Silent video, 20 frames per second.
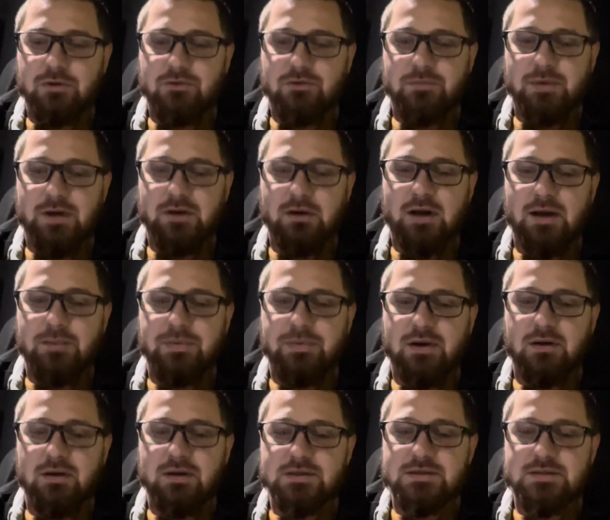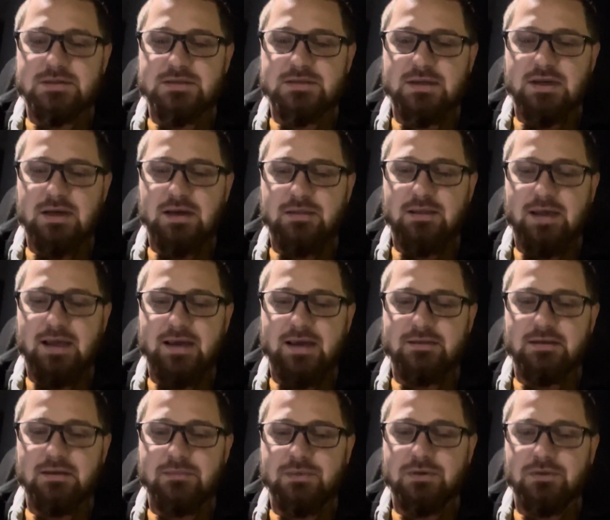with my grandparents. Uh, they had
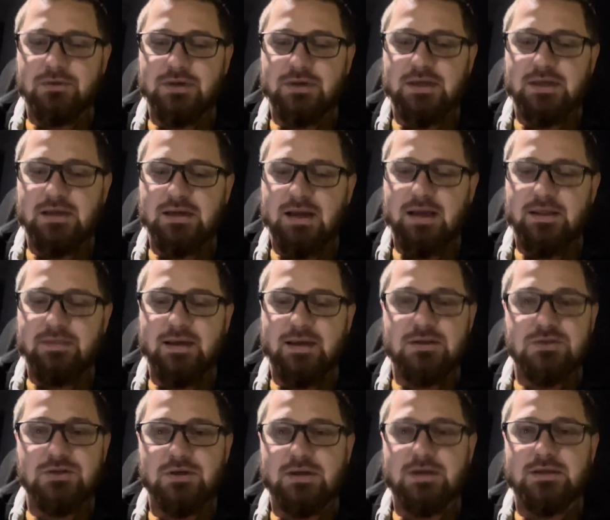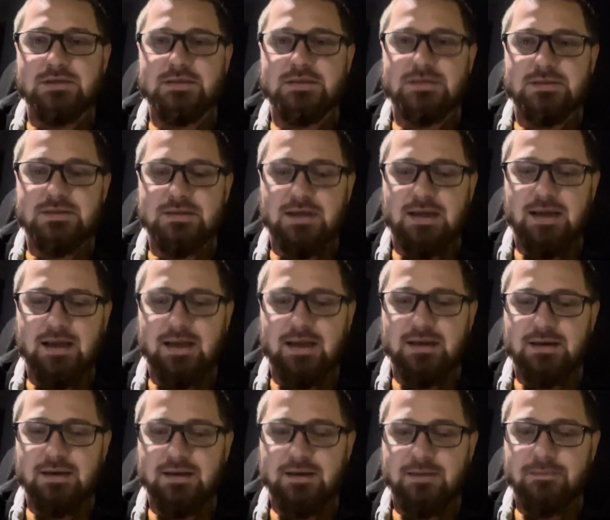the ability, and they took us,
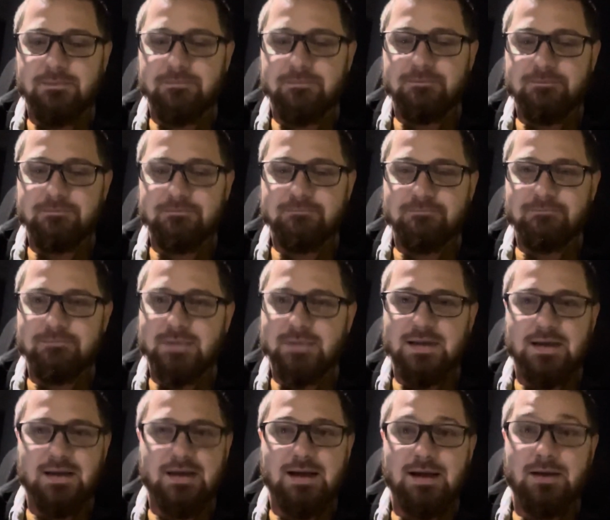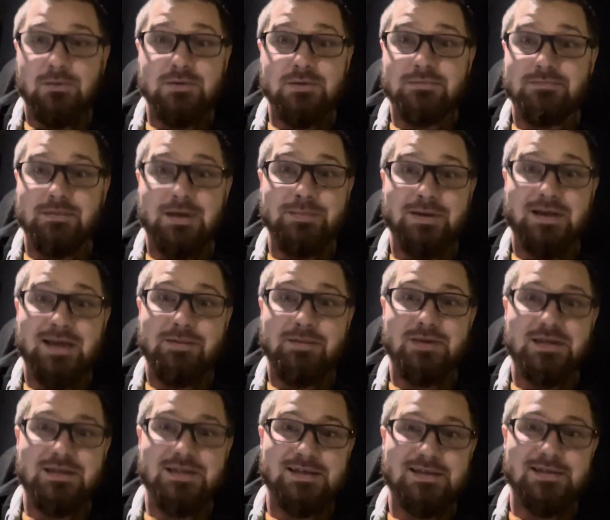and um, uh, I was I became
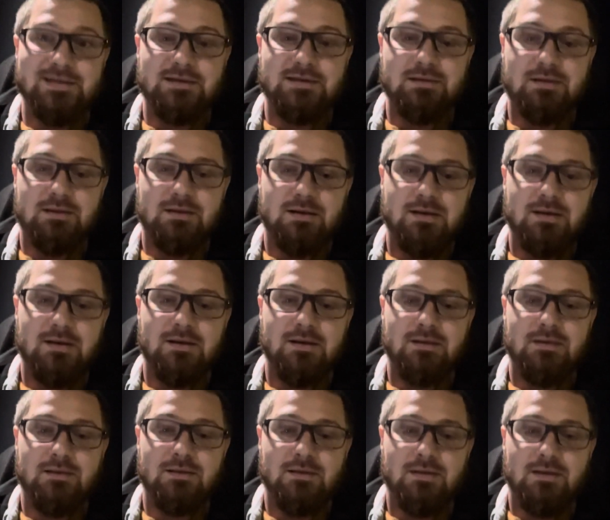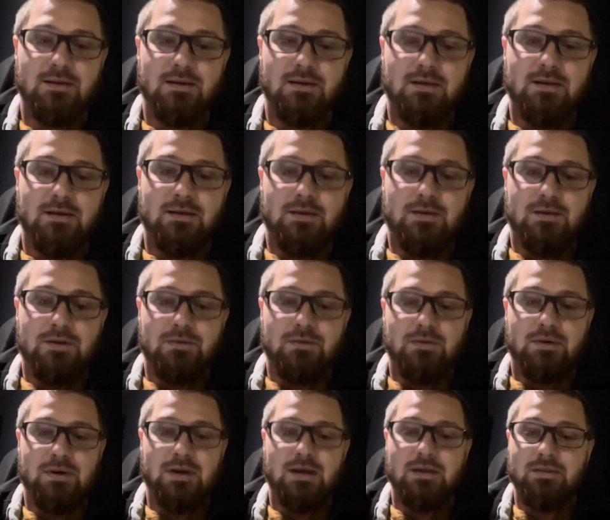addicted. Uh,
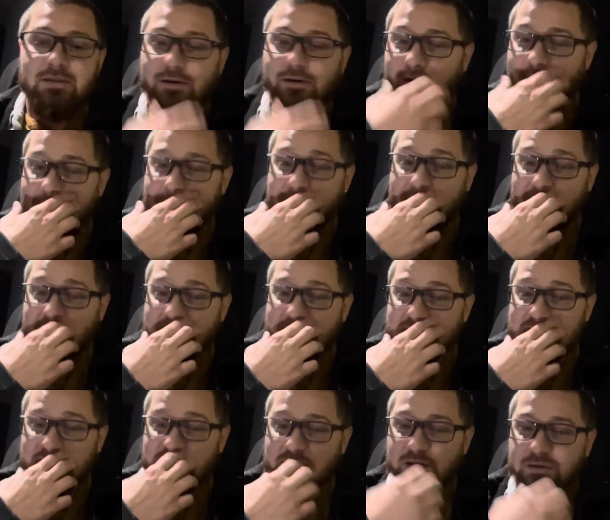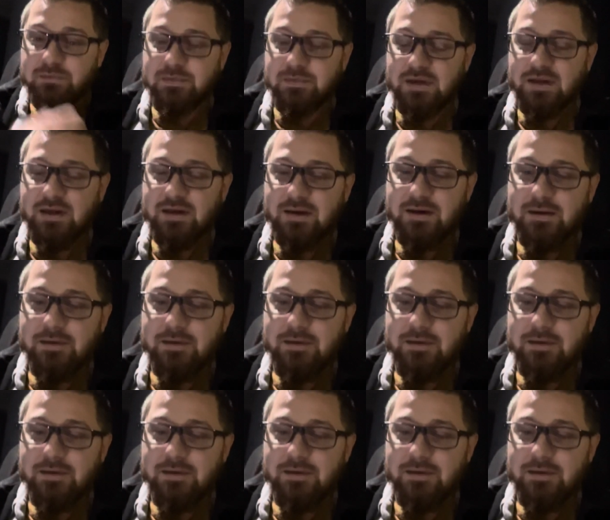uh, the grandparents that took me,